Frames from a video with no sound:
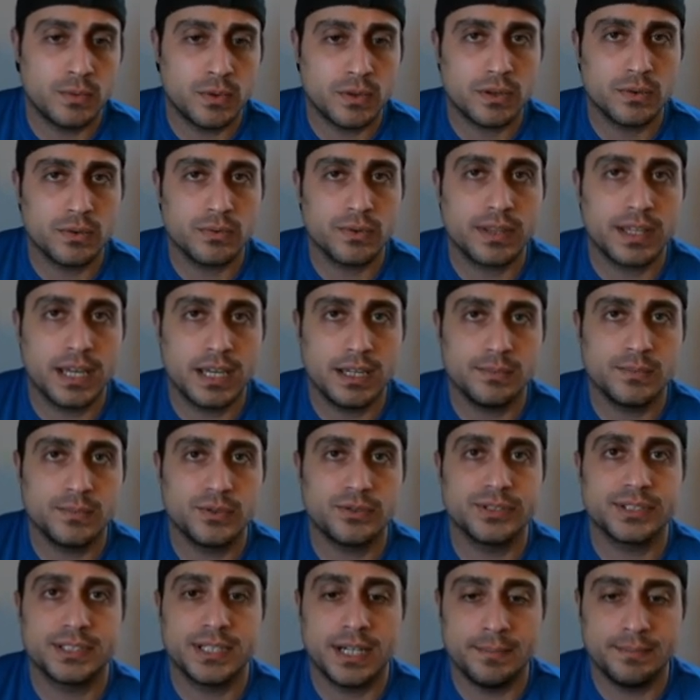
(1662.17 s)
more with
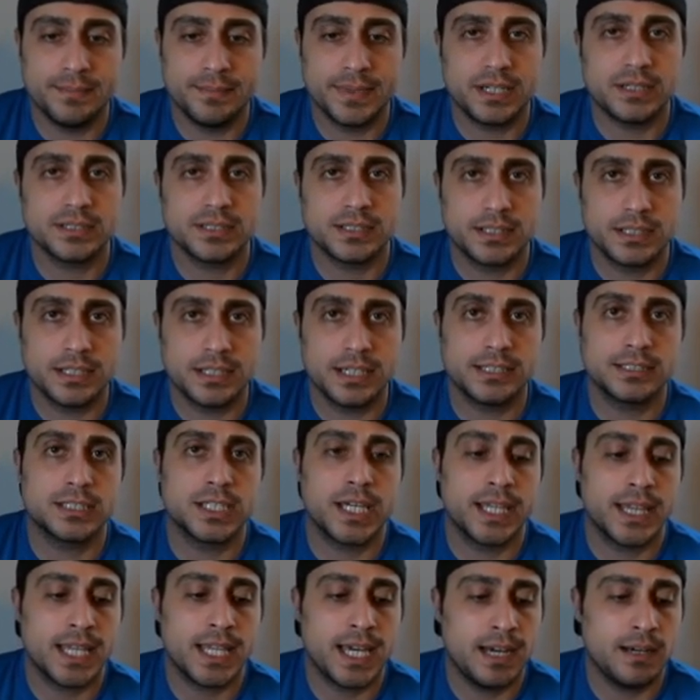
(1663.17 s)
cables, dumbbells, and things
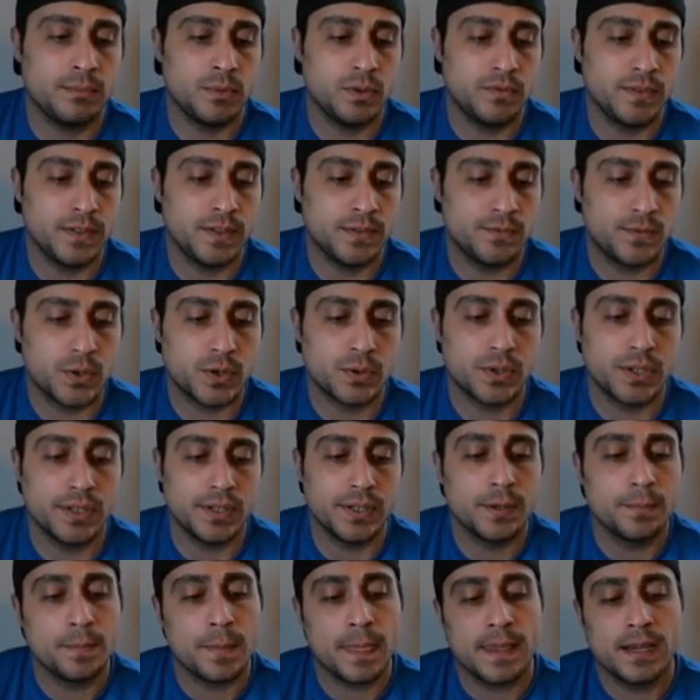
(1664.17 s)
like that moving forward.
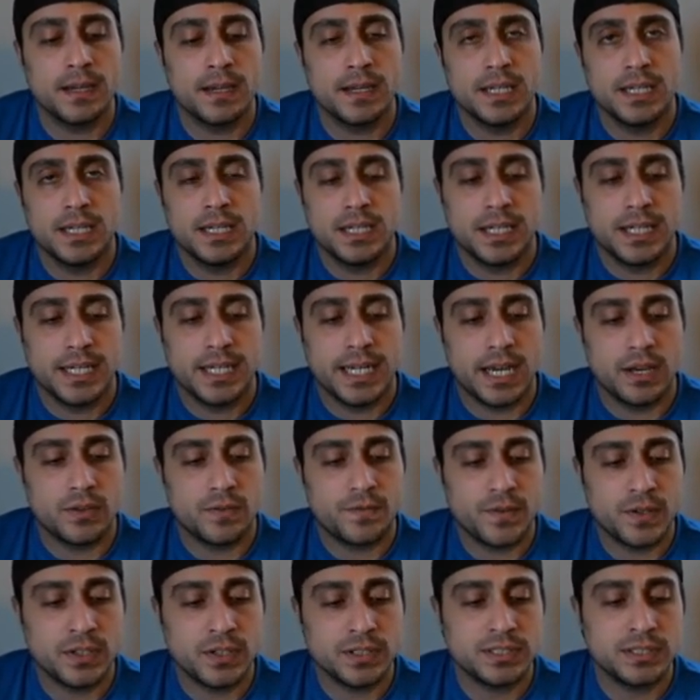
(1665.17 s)
Now the
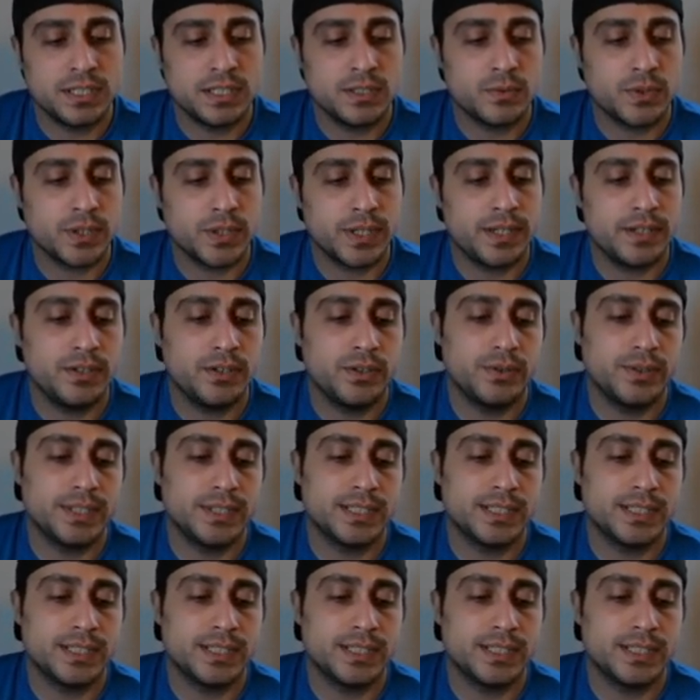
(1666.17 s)
first thing we're going to do